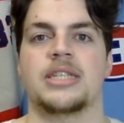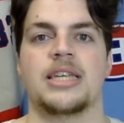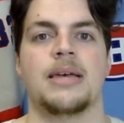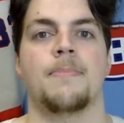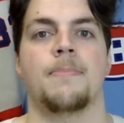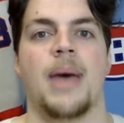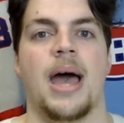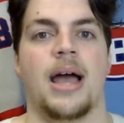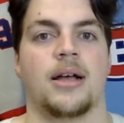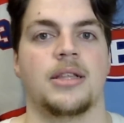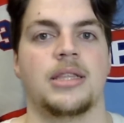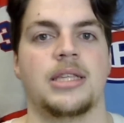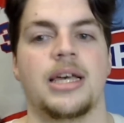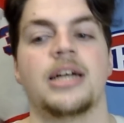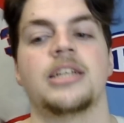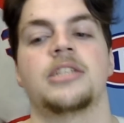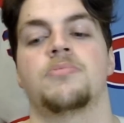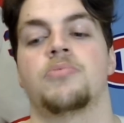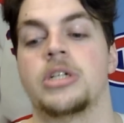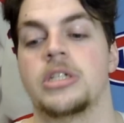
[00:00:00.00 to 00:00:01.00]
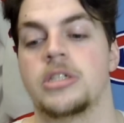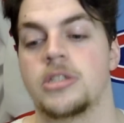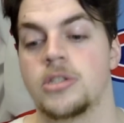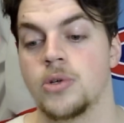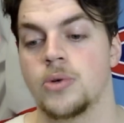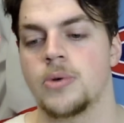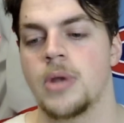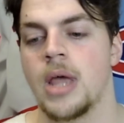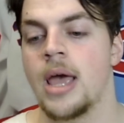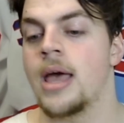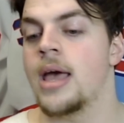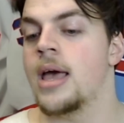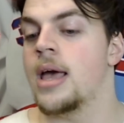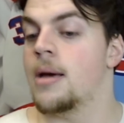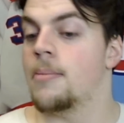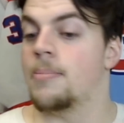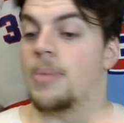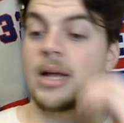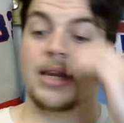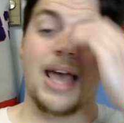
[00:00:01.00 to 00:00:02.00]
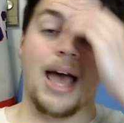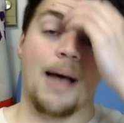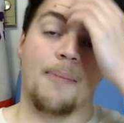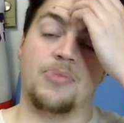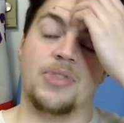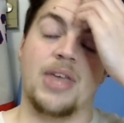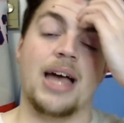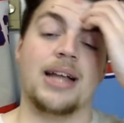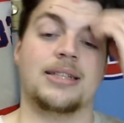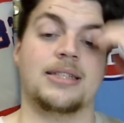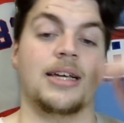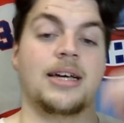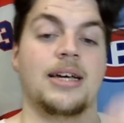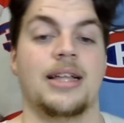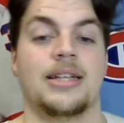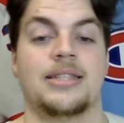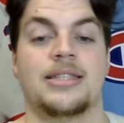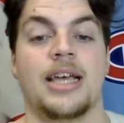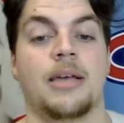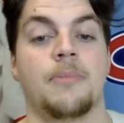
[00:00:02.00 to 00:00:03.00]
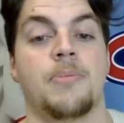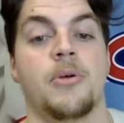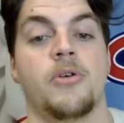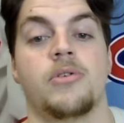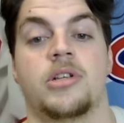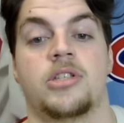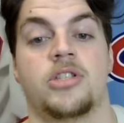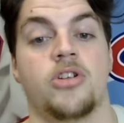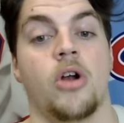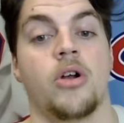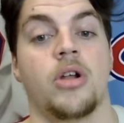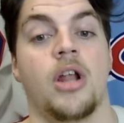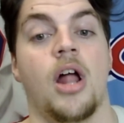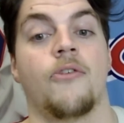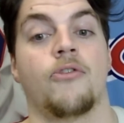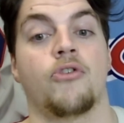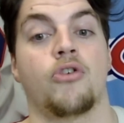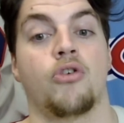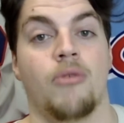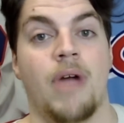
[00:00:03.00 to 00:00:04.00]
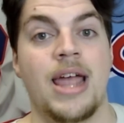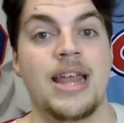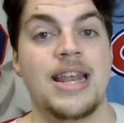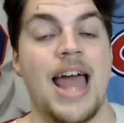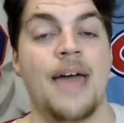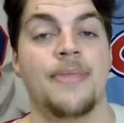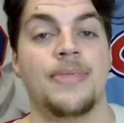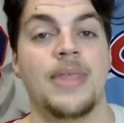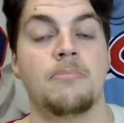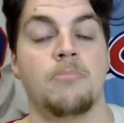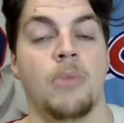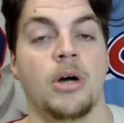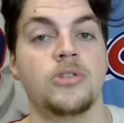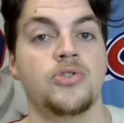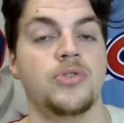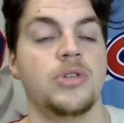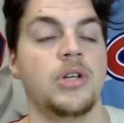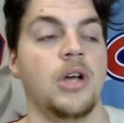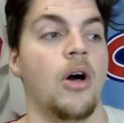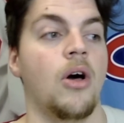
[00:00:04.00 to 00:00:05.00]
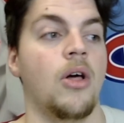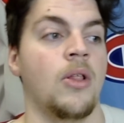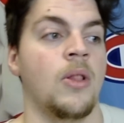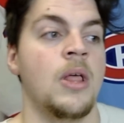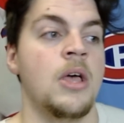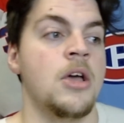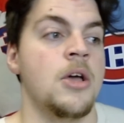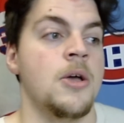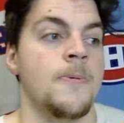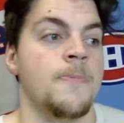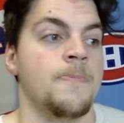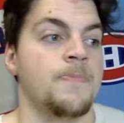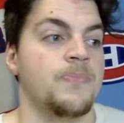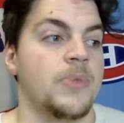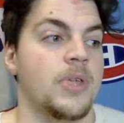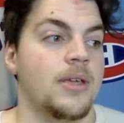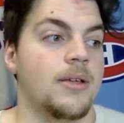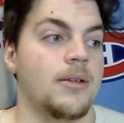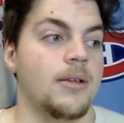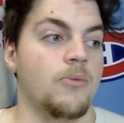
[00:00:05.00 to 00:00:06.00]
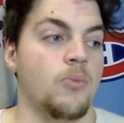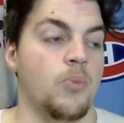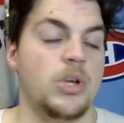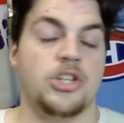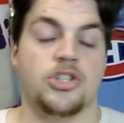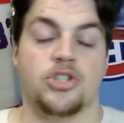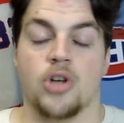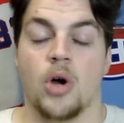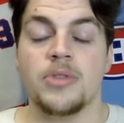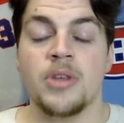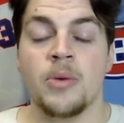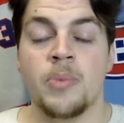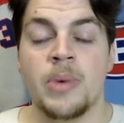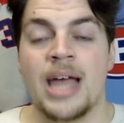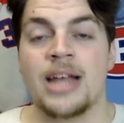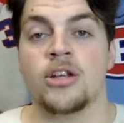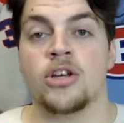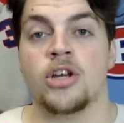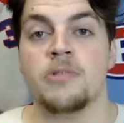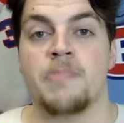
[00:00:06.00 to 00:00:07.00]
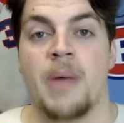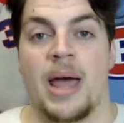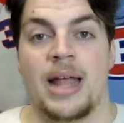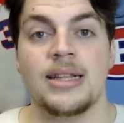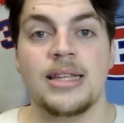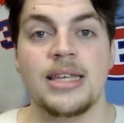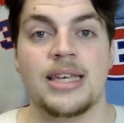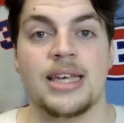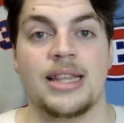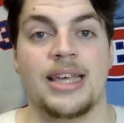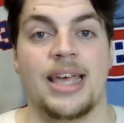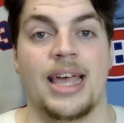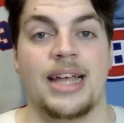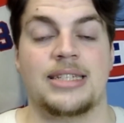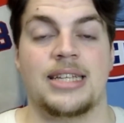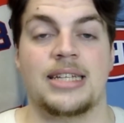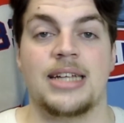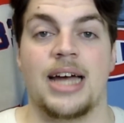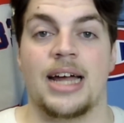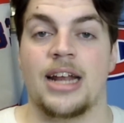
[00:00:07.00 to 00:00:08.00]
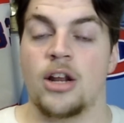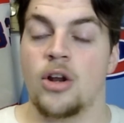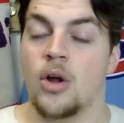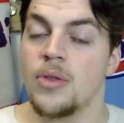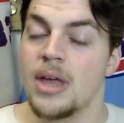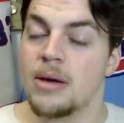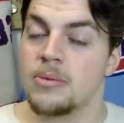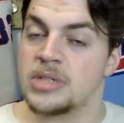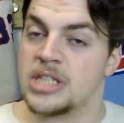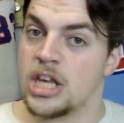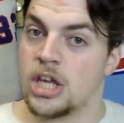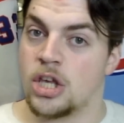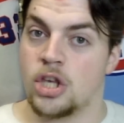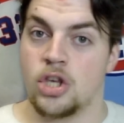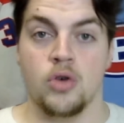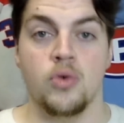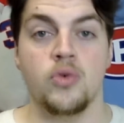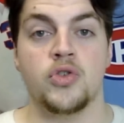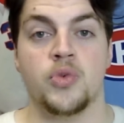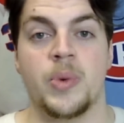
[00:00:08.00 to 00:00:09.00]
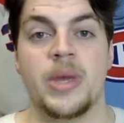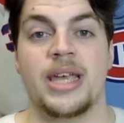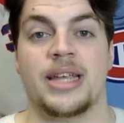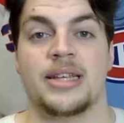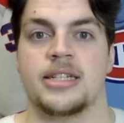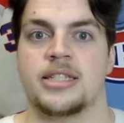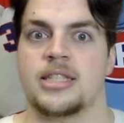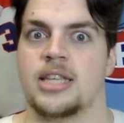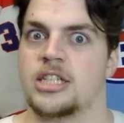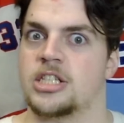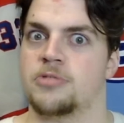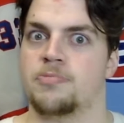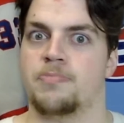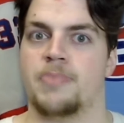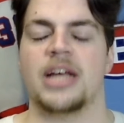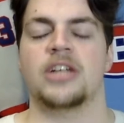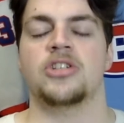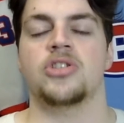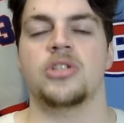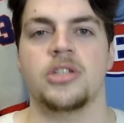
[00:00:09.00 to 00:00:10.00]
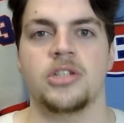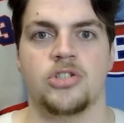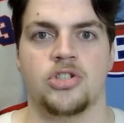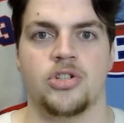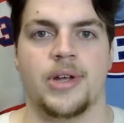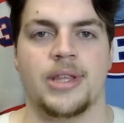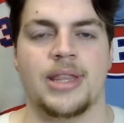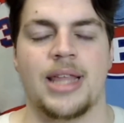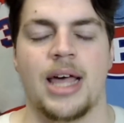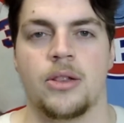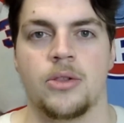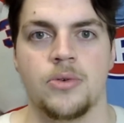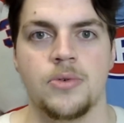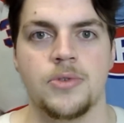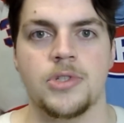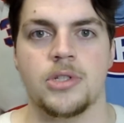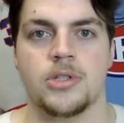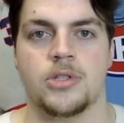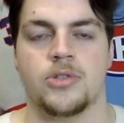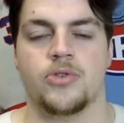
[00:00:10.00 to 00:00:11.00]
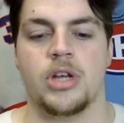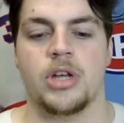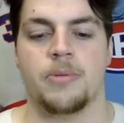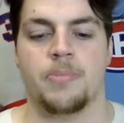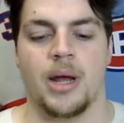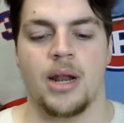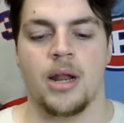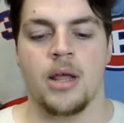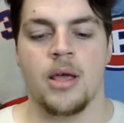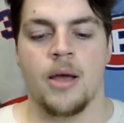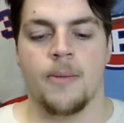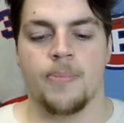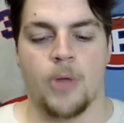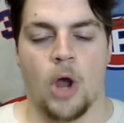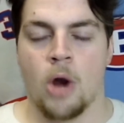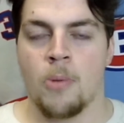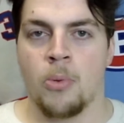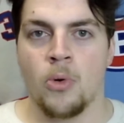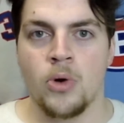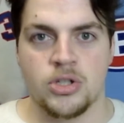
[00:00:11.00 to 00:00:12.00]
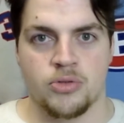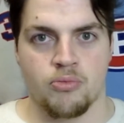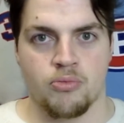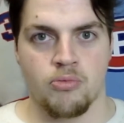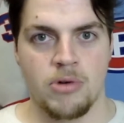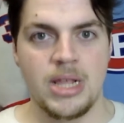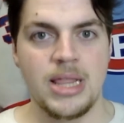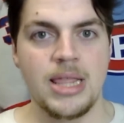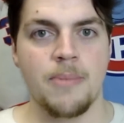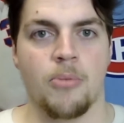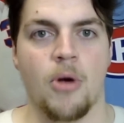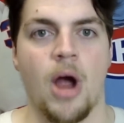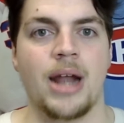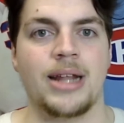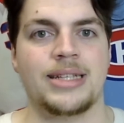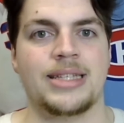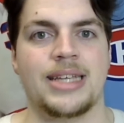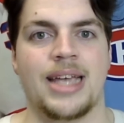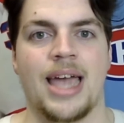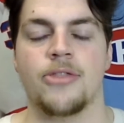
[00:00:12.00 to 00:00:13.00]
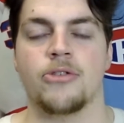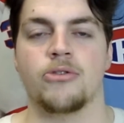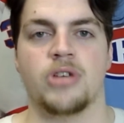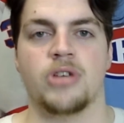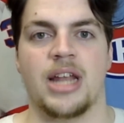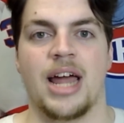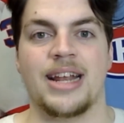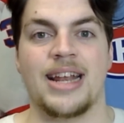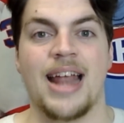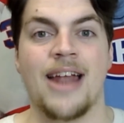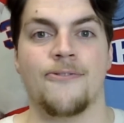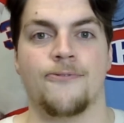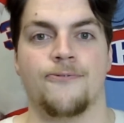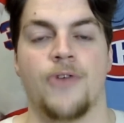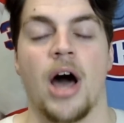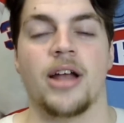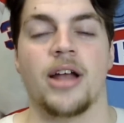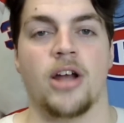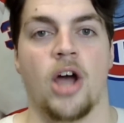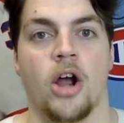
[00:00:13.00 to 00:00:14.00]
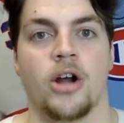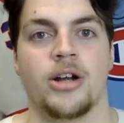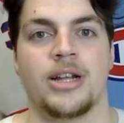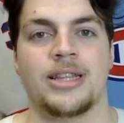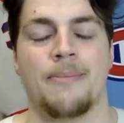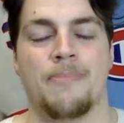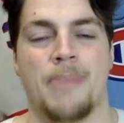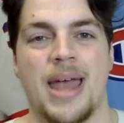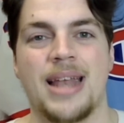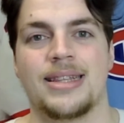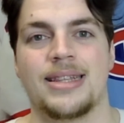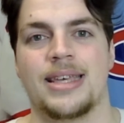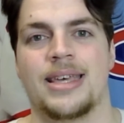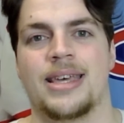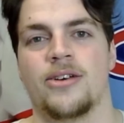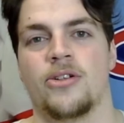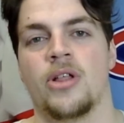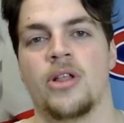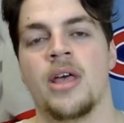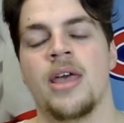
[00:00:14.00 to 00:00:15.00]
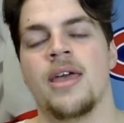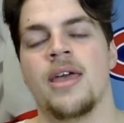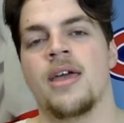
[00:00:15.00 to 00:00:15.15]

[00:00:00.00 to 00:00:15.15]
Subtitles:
him back on the ice pretty soon. But yeah, that second period started off great, and then Montreal, we showed that we had a good penalty kill again tonight. I know that was a huge weakness, especially during that losing streak, but our boys really brought it together tonight and fought hard on the penalty kill.